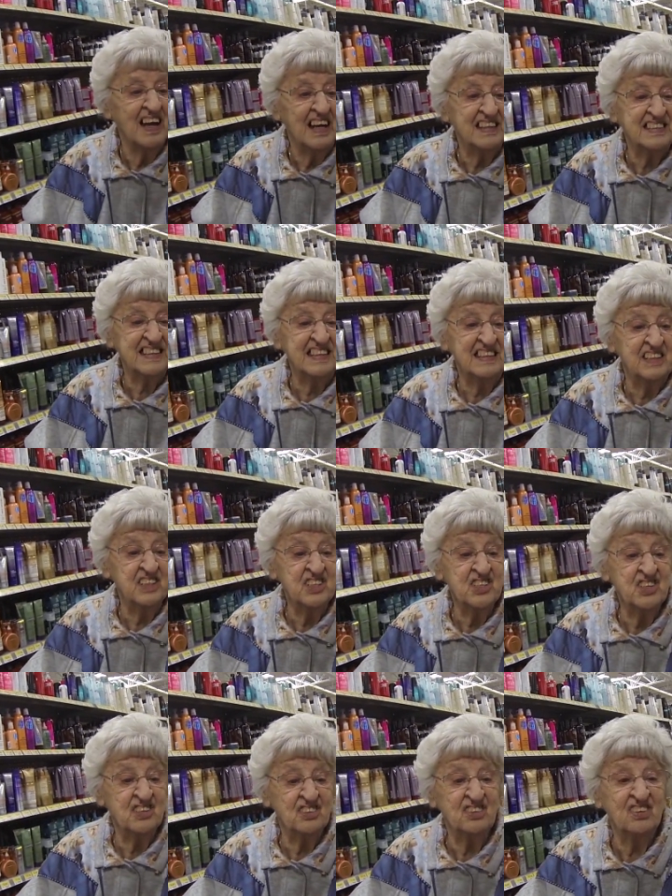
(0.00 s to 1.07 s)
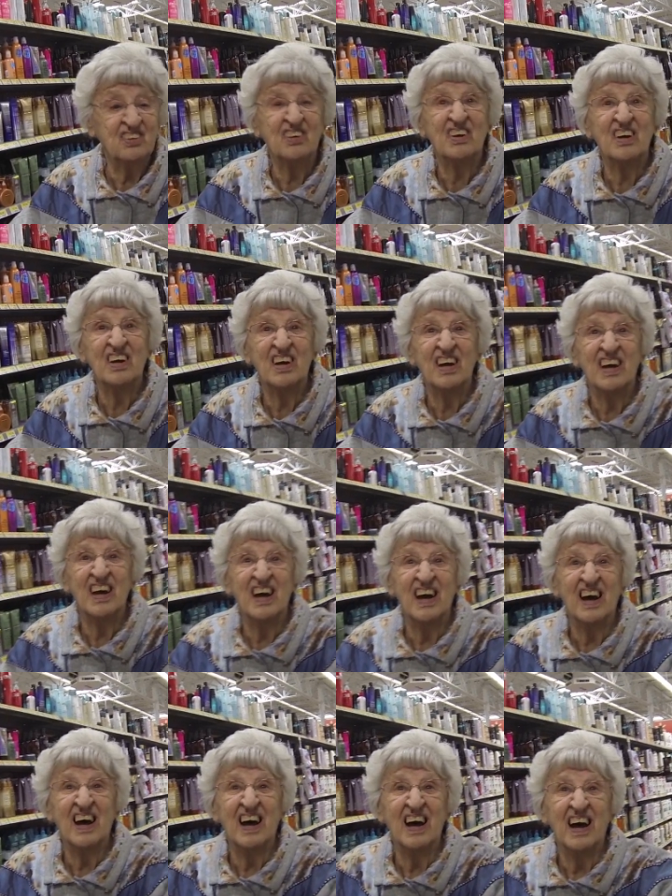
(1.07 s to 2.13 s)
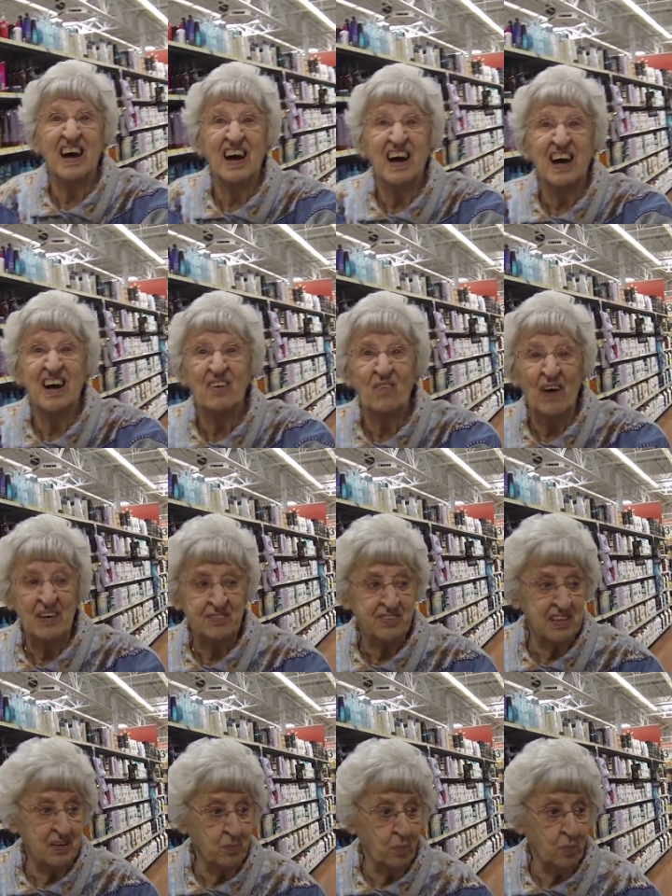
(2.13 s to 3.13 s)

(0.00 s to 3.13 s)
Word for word: It's conditioner. Oh. Well, I say,